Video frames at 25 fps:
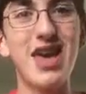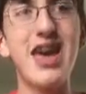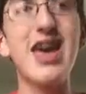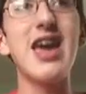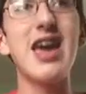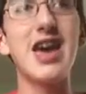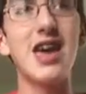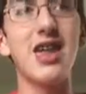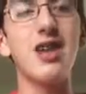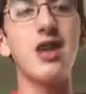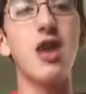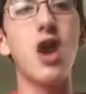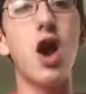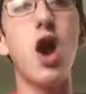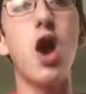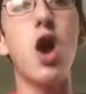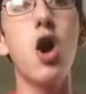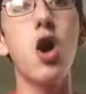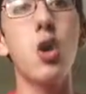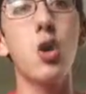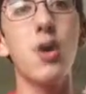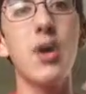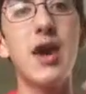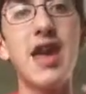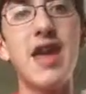And
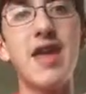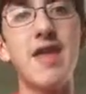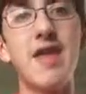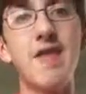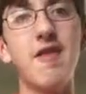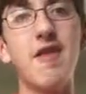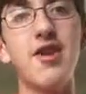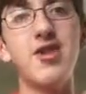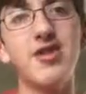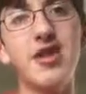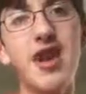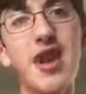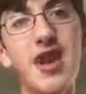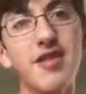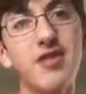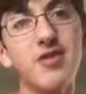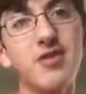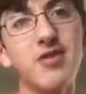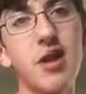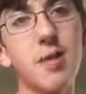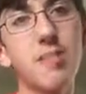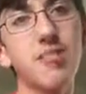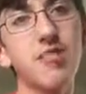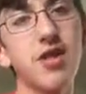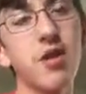oh, and in the jazz
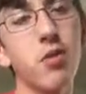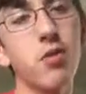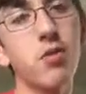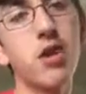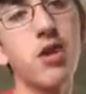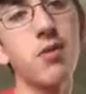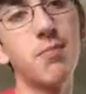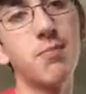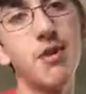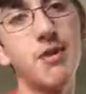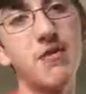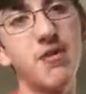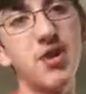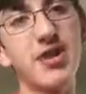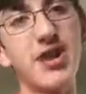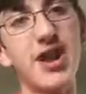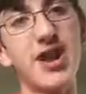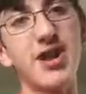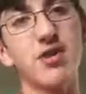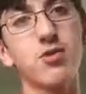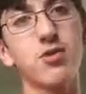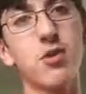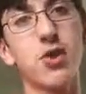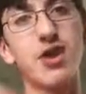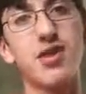club scene where he briefly
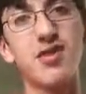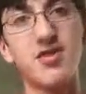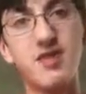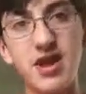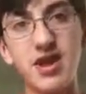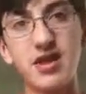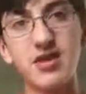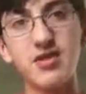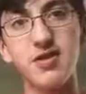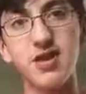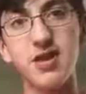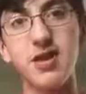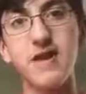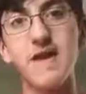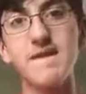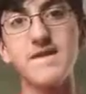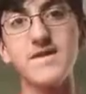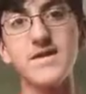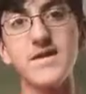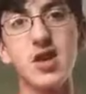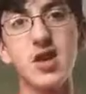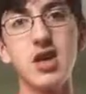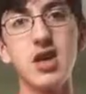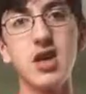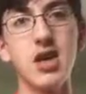dates Gwen Stacy,
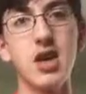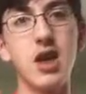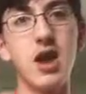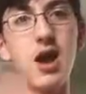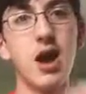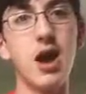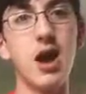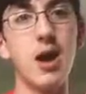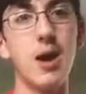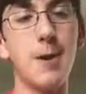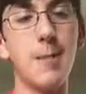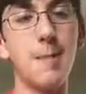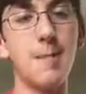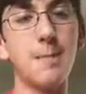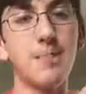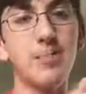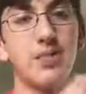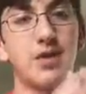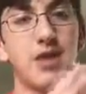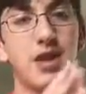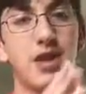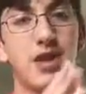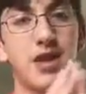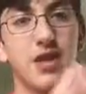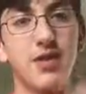um,
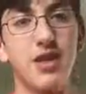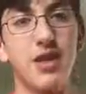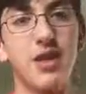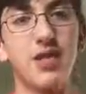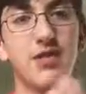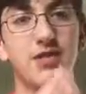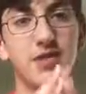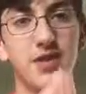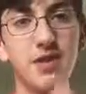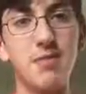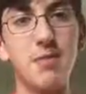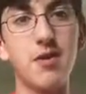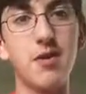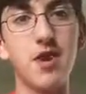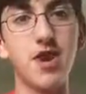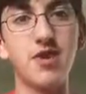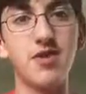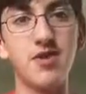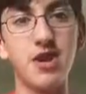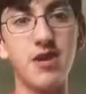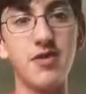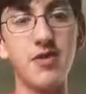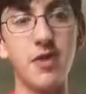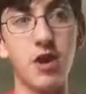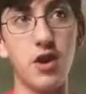he, they see Mary
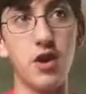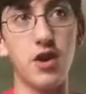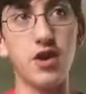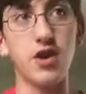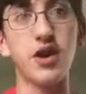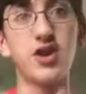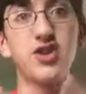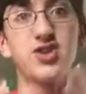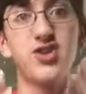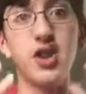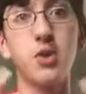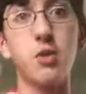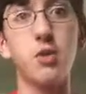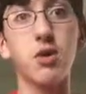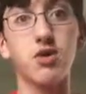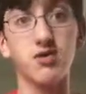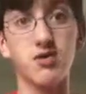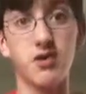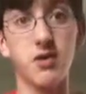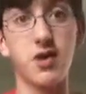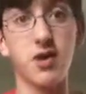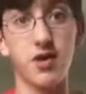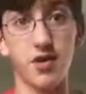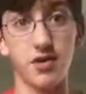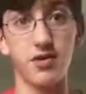Jane there because she
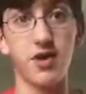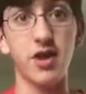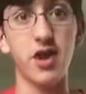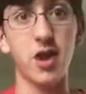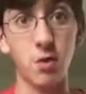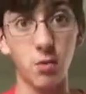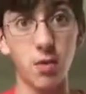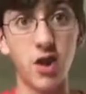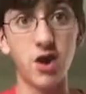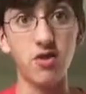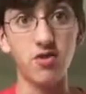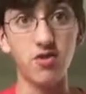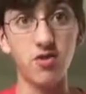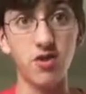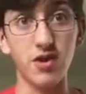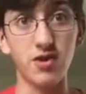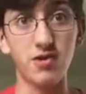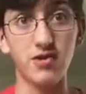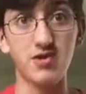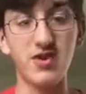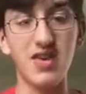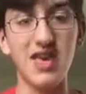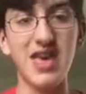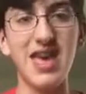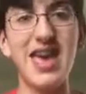works there as a singing
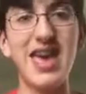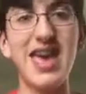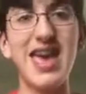waitress,